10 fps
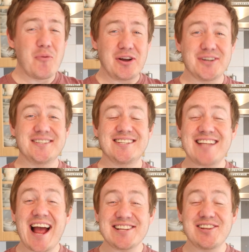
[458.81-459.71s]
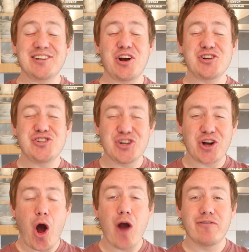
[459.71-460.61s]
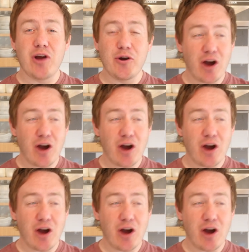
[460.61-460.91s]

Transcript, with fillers: my goodness, that is like a sugar overload.